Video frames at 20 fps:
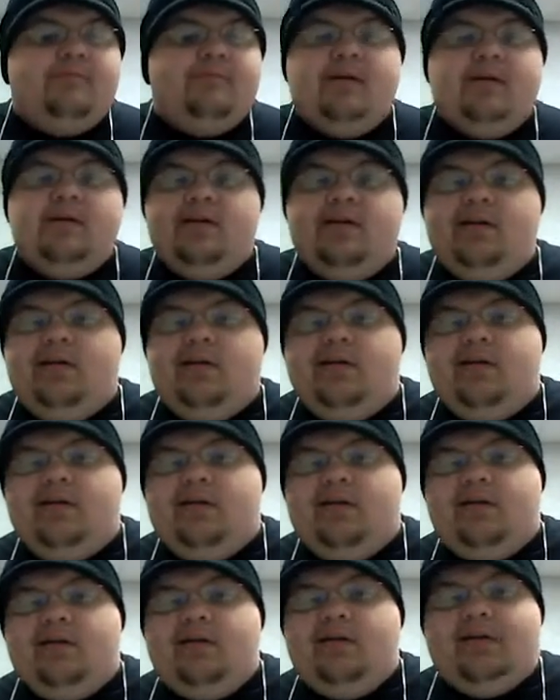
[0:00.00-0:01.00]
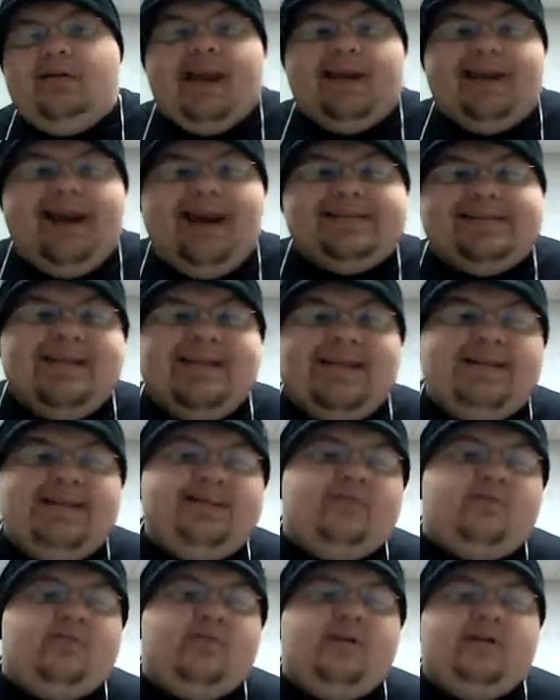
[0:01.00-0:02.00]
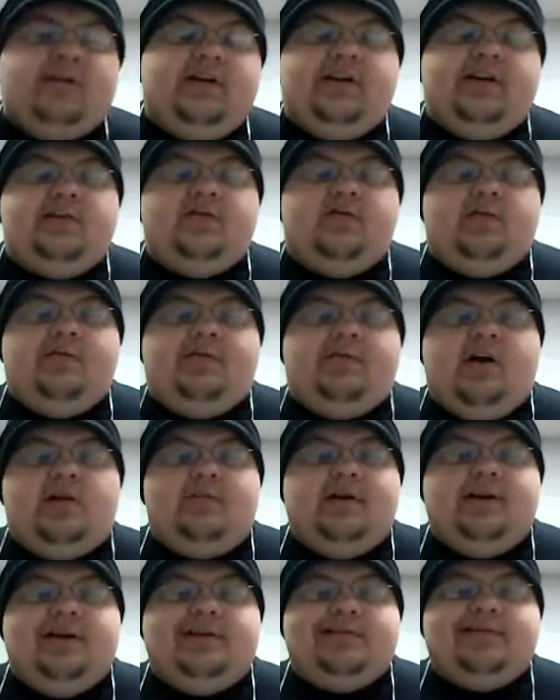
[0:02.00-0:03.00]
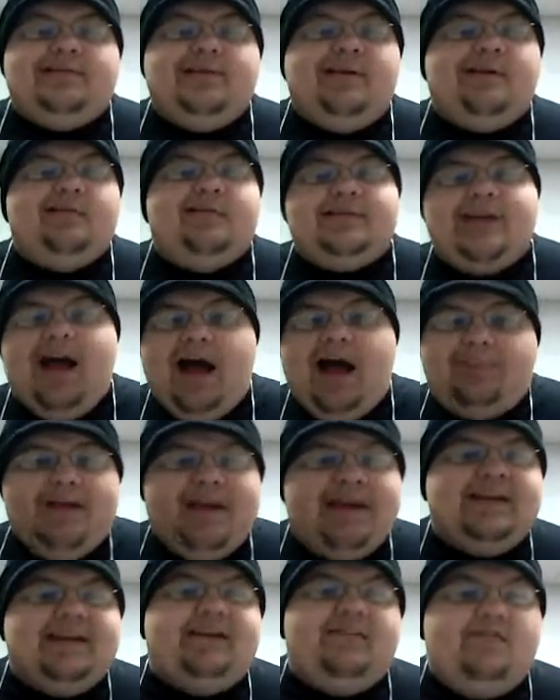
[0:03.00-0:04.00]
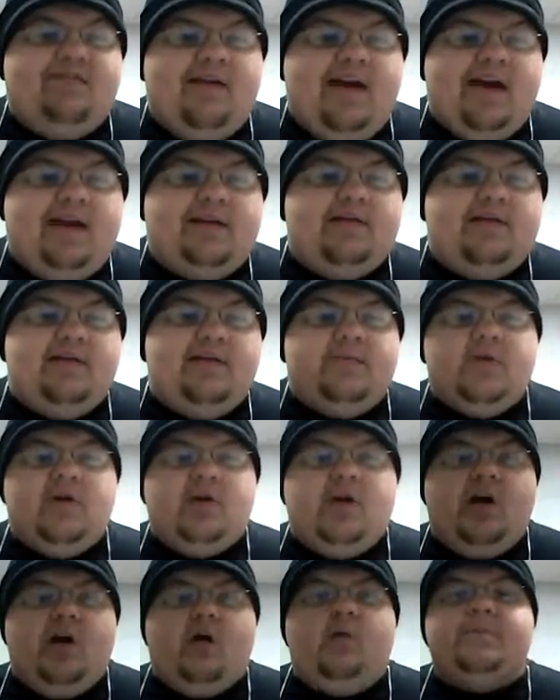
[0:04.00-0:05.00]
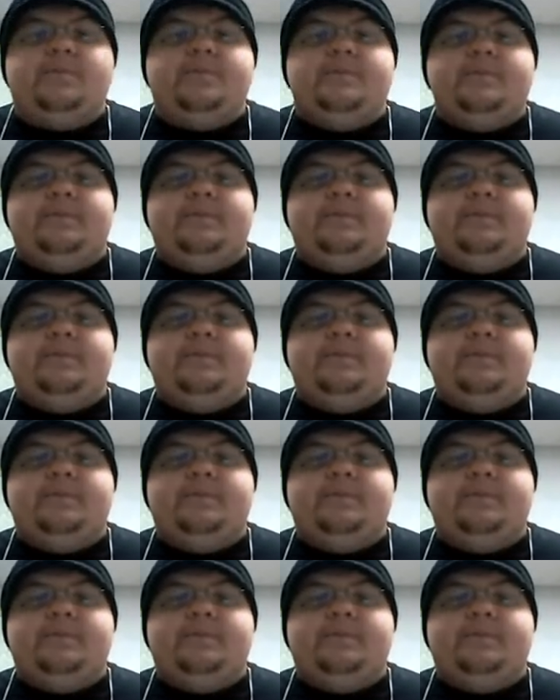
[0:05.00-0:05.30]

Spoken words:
but a lot of guys get into Ring of Honor because they're the top indie fed, you know,